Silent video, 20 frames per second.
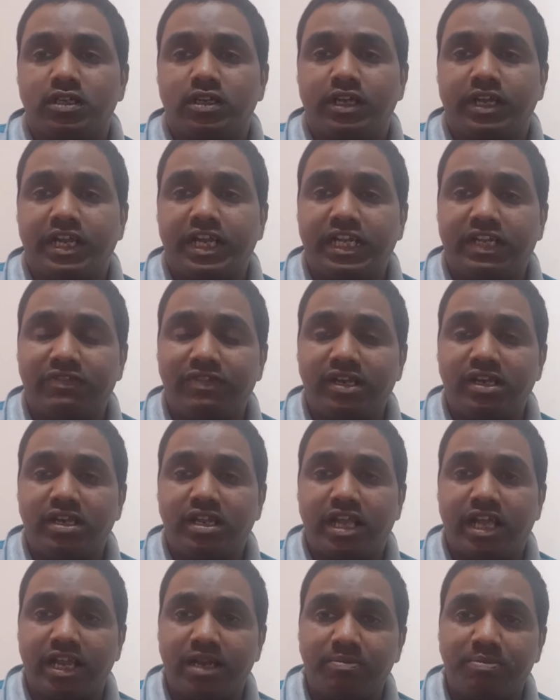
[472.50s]
it will
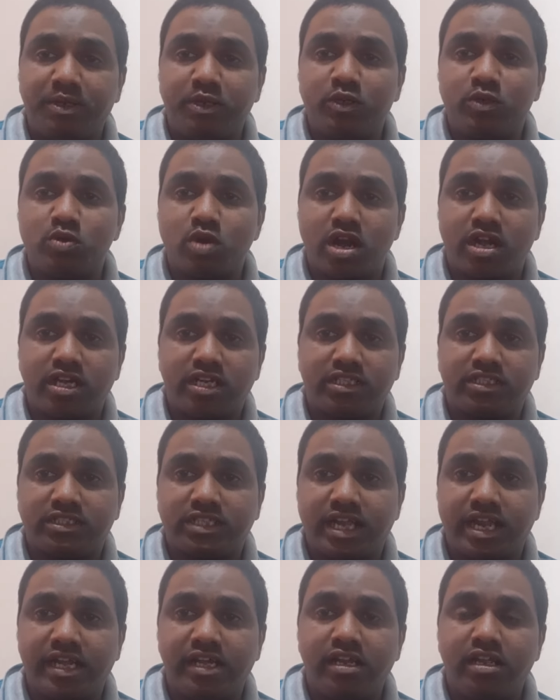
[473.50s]
help you to
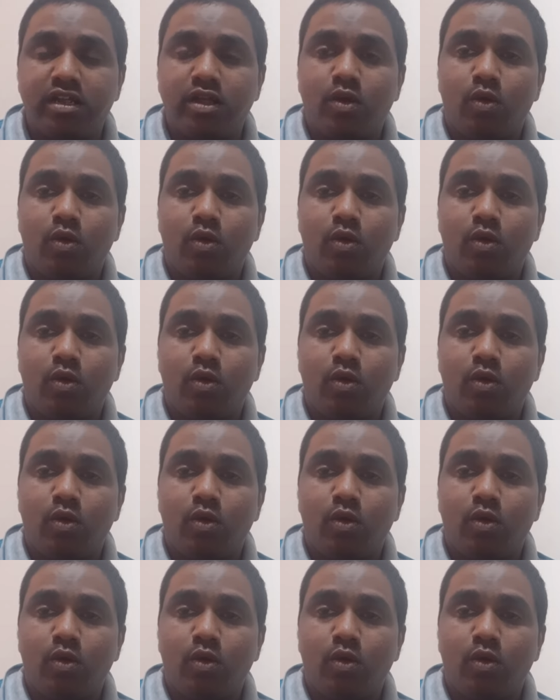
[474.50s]
understand